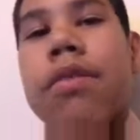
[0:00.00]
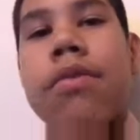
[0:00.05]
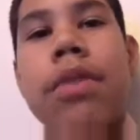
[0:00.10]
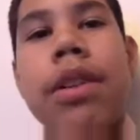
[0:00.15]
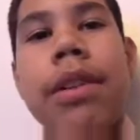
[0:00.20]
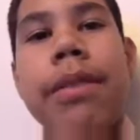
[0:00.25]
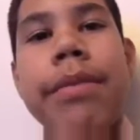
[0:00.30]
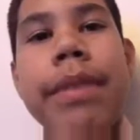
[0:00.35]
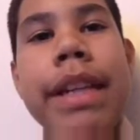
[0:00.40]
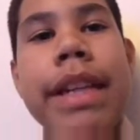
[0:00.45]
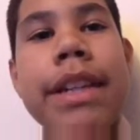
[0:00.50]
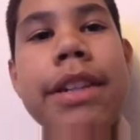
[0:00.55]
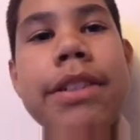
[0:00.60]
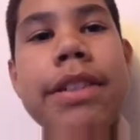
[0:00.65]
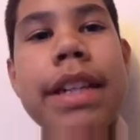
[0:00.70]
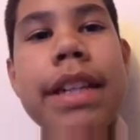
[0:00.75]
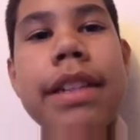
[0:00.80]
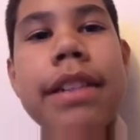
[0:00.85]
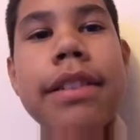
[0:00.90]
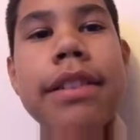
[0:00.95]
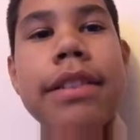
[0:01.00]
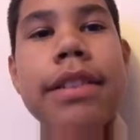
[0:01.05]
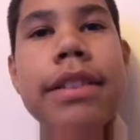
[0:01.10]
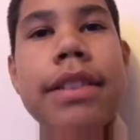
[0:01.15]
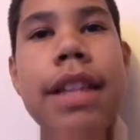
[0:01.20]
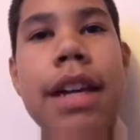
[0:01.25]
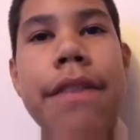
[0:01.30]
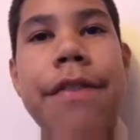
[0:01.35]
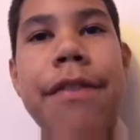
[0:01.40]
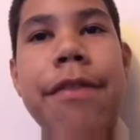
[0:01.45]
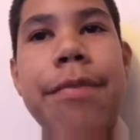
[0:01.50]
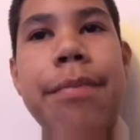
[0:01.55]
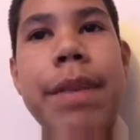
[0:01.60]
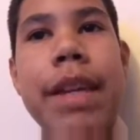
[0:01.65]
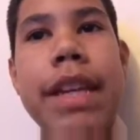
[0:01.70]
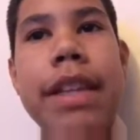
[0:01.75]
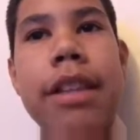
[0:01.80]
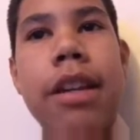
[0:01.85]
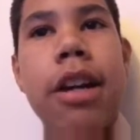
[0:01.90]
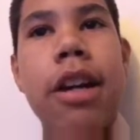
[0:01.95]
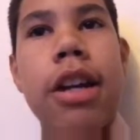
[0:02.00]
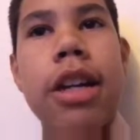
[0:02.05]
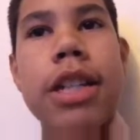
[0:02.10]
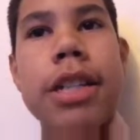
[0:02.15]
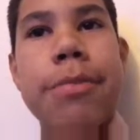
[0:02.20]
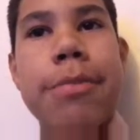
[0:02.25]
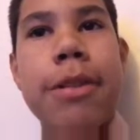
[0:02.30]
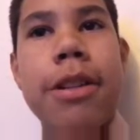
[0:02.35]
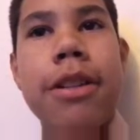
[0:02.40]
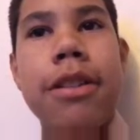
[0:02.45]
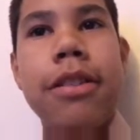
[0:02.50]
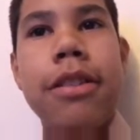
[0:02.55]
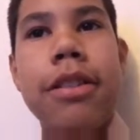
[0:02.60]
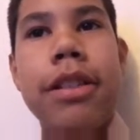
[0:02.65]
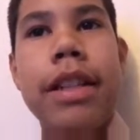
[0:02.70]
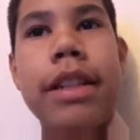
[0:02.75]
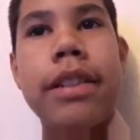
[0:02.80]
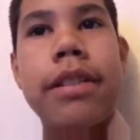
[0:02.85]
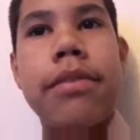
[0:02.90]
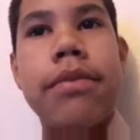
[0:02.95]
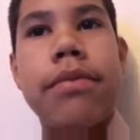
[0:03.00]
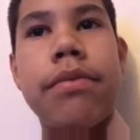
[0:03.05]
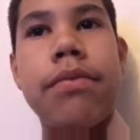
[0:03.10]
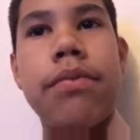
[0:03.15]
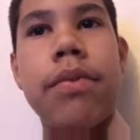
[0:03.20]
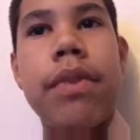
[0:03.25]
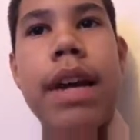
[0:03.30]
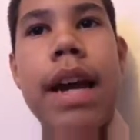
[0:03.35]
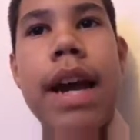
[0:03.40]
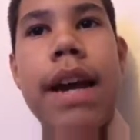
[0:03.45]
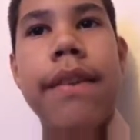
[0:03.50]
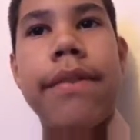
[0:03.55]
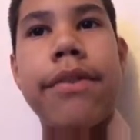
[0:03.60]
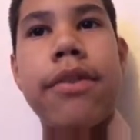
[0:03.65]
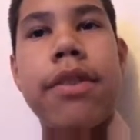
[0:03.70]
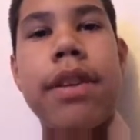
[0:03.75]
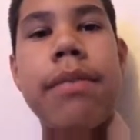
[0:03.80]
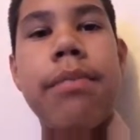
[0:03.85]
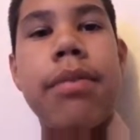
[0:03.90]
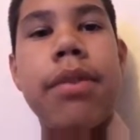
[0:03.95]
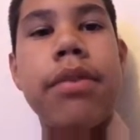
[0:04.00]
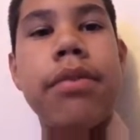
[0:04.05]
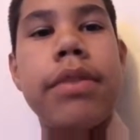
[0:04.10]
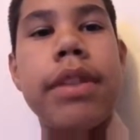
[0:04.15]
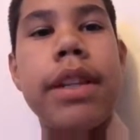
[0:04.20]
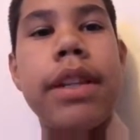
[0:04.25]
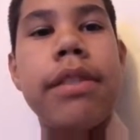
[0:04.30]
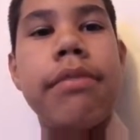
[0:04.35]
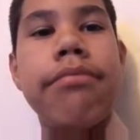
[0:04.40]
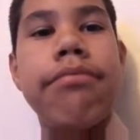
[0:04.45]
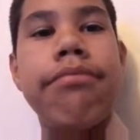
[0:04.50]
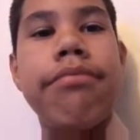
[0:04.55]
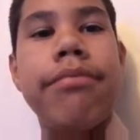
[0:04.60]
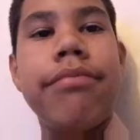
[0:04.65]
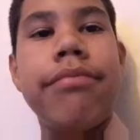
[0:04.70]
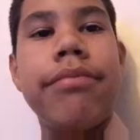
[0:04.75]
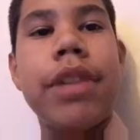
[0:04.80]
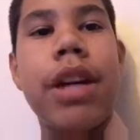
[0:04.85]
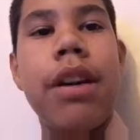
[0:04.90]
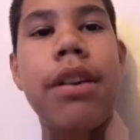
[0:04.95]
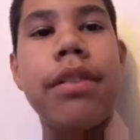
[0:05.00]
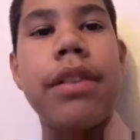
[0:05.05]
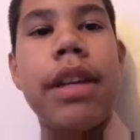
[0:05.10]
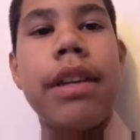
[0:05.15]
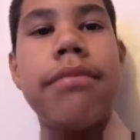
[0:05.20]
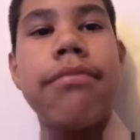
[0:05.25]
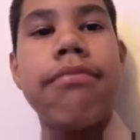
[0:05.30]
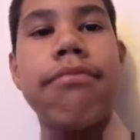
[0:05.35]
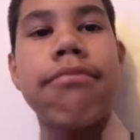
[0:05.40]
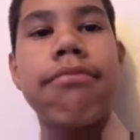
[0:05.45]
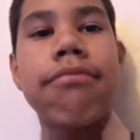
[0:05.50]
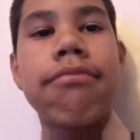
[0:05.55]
Well, here's like stuff of me in the hospital and after I broke it and all that.